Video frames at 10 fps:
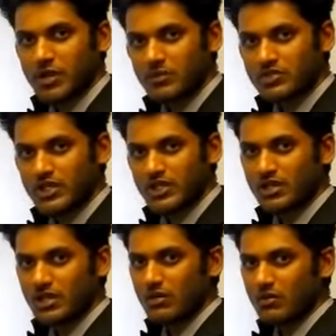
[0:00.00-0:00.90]
pump to
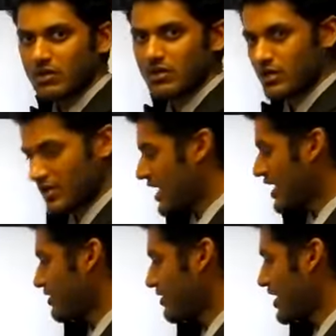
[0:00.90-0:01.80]
settle down
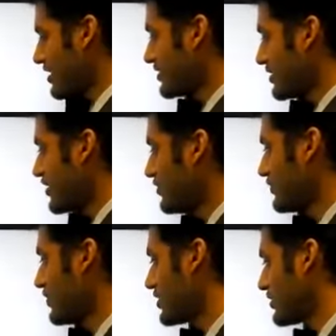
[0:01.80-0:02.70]
as it gives
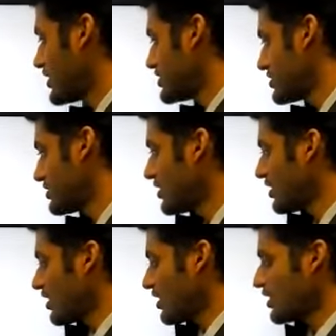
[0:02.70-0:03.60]
fuel to the engine.
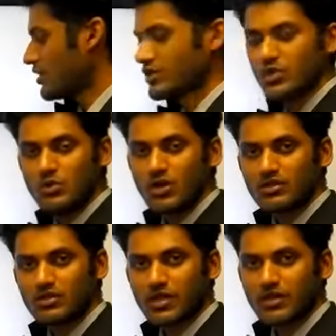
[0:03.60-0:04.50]
2
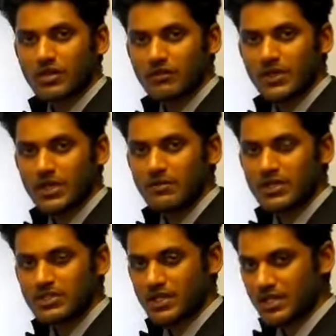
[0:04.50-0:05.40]
was very
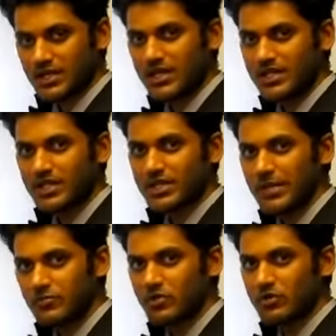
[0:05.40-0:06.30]
much little
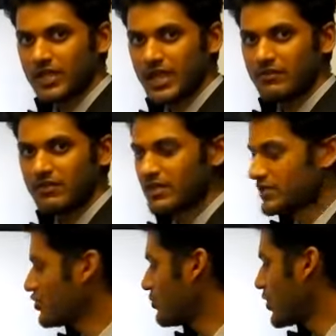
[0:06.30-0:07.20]
time, so we gave
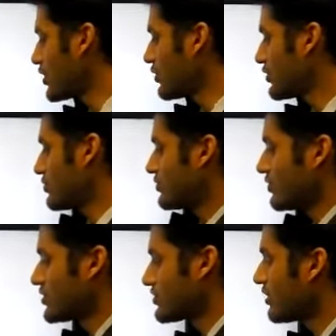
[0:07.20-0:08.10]
it 2.22
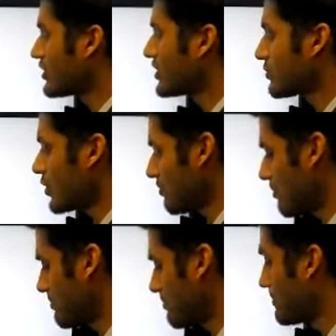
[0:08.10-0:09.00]
to solve this problem.